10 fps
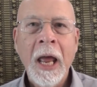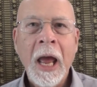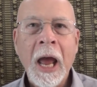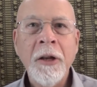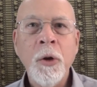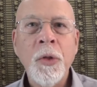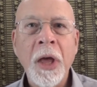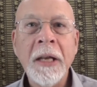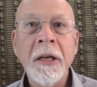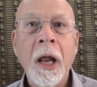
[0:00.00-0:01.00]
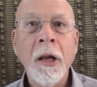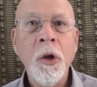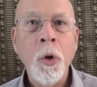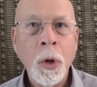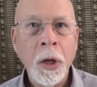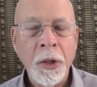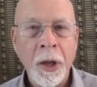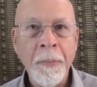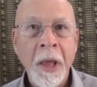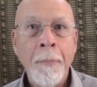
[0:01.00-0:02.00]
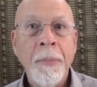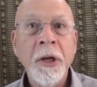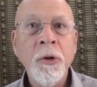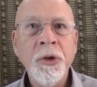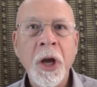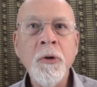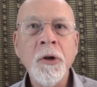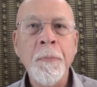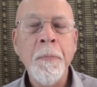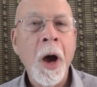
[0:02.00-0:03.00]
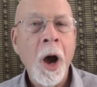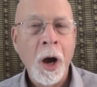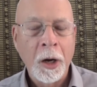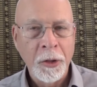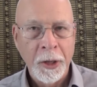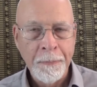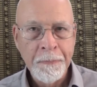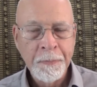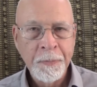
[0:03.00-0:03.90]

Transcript: and you then look at them, but you don't mark them.